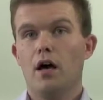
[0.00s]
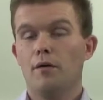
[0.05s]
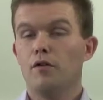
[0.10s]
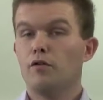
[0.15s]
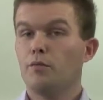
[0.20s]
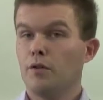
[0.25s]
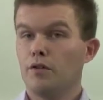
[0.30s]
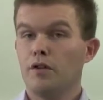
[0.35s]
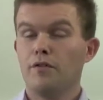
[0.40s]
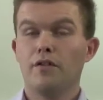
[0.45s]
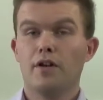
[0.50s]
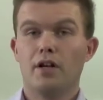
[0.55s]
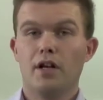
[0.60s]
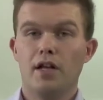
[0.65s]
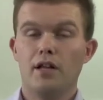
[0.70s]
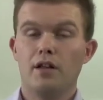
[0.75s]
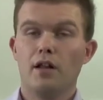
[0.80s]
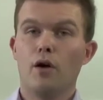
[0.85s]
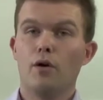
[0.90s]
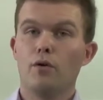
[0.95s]

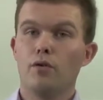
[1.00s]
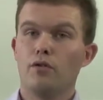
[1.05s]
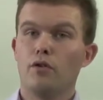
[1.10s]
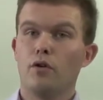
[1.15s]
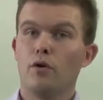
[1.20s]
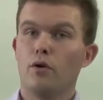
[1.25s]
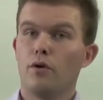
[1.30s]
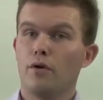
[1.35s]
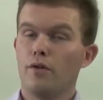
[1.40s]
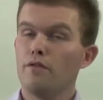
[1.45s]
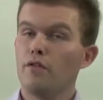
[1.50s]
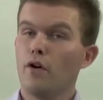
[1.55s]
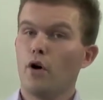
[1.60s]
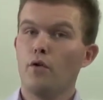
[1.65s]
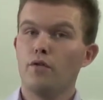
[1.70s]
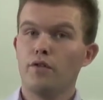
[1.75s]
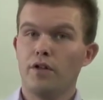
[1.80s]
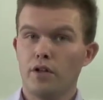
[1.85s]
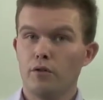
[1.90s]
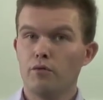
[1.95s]
specifically those who are
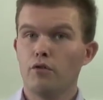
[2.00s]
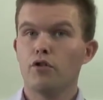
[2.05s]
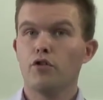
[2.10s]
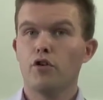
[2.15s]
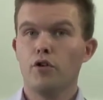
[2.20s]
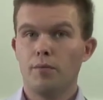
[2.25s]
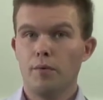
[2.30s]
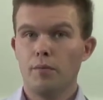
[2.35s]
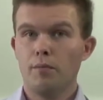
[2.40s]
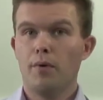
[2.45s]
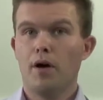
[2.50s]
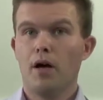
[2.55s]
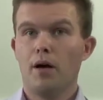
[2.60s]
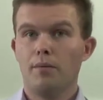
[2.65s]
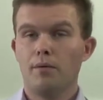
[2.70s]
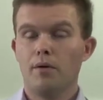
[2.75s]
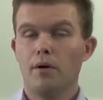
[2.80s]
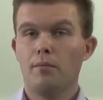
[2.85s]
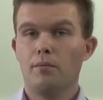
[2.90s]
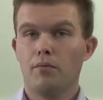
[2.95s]
involved in the recruitment
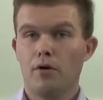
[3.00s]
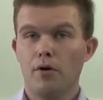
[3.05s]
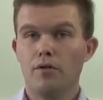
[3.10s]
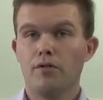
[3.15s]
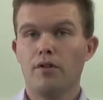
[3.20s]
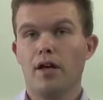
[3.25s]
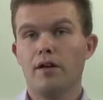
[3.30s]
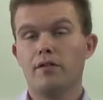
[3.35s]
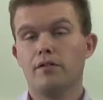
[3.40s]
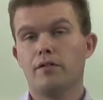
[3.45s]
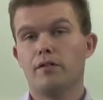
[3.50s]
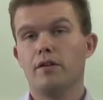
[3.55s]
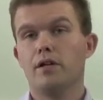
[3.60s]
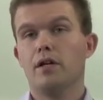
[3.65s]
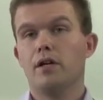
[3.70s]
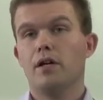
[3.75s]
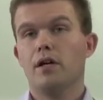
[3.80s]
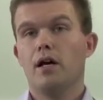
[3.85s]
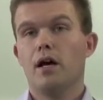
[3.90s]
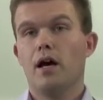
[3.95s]
process,
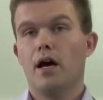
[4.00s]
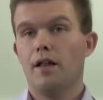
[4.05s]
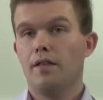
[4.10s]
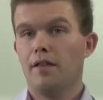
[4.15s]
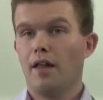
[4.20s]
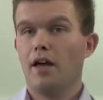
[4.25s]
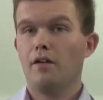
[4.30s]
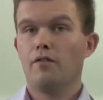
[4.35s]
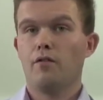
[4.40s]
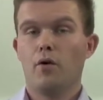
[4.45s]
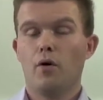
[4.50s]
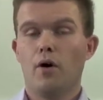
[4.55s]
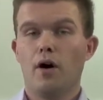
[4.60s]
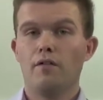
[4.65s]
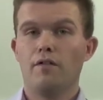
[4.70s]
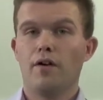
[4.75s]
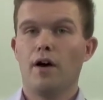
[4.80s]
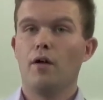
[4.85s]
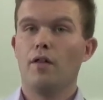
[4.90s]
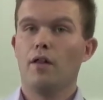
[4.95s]
and therefore I
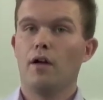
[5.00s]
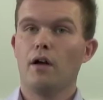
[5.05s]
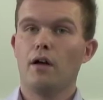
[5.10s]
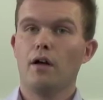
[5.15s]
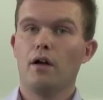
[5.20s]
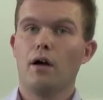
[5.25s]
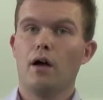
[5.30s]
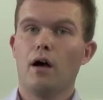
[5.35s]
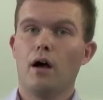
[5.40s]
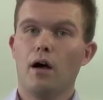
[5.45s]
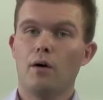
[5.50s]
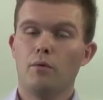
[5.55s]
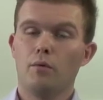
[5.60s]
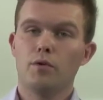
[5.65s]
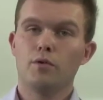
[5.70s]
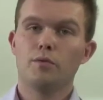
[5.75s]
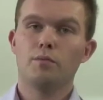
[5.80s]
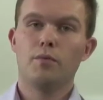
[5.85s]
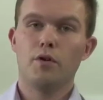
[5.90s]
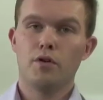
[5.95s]
felt that I
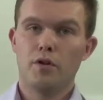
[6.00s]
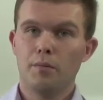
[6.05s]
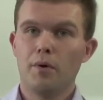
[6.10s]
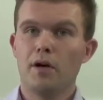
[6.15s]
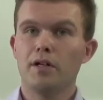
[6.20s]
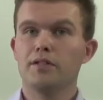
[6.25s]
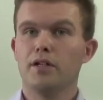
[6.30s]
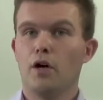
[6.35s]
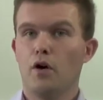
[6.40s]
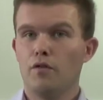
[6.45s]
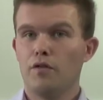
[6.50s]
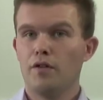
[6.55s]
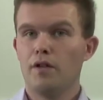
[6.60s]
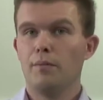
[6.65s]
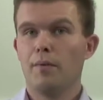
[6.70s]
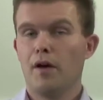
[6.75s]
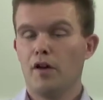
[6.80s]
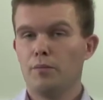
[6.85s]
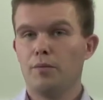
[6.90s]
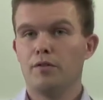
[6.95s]
was putting myself in
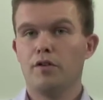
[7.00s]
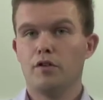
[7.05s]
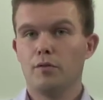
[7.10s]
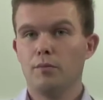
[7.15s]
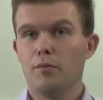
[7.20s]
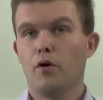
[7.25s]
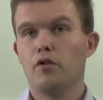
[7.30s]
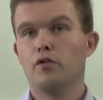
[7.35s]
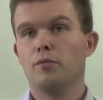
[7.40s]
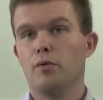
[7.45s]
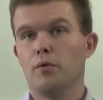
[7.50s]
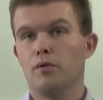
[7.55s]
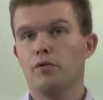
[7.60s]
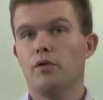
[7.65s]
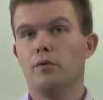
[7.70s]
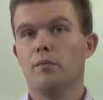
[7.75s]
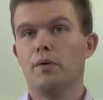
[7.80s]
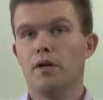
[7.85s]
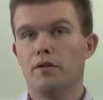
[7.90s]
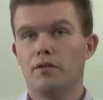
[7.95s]
the best position possible
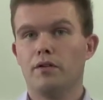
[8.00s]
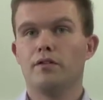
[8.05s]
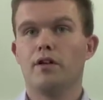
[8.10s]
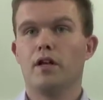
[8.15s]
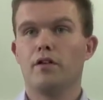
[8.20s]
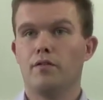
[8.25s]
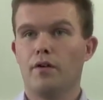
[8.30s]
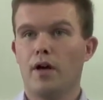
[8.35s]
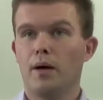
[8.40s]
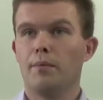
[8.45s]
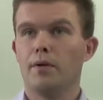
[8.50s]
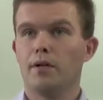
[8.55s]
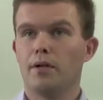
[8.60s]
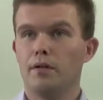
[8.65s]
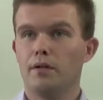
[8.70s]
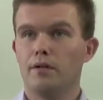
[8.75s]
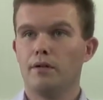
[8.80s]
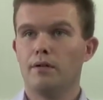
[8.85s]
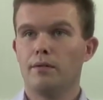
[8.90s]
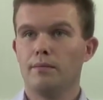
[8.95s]
to be a successful
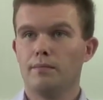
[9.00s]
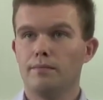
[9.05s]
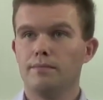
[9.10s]
applicant.